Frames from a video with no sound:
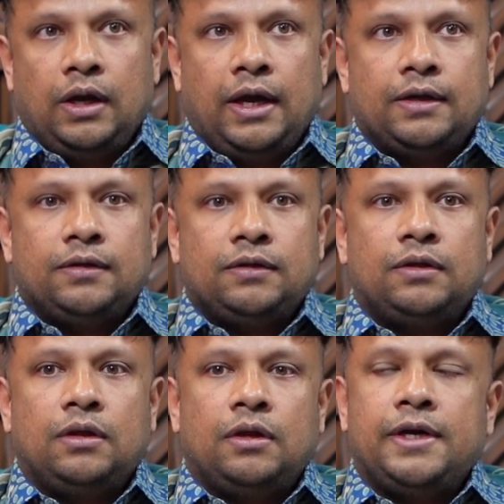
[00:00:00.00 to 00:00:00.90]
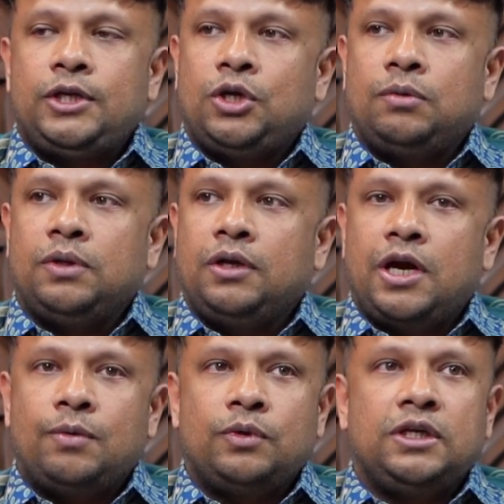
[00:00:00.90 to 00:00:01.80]
and the nature of the
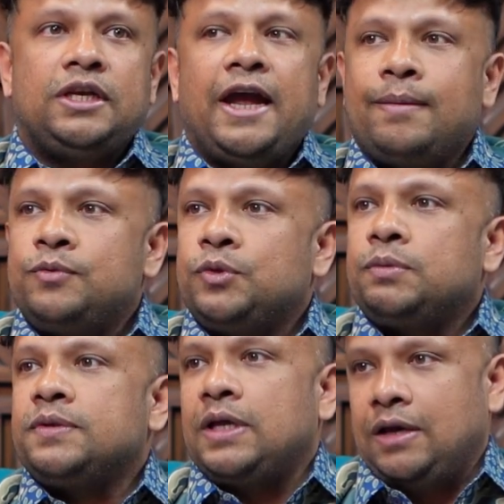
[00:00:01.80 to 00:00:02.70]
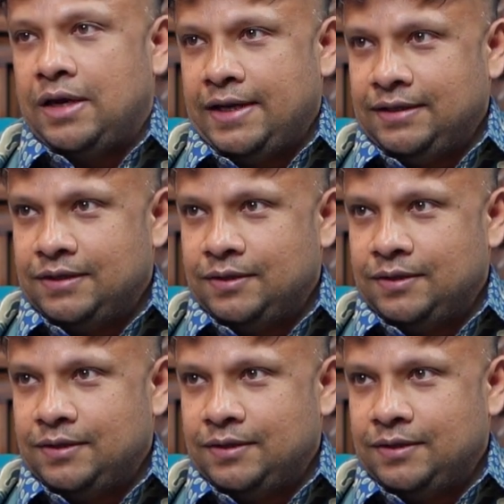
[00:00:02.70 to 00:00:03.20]
carbon, it absorbs sunlight.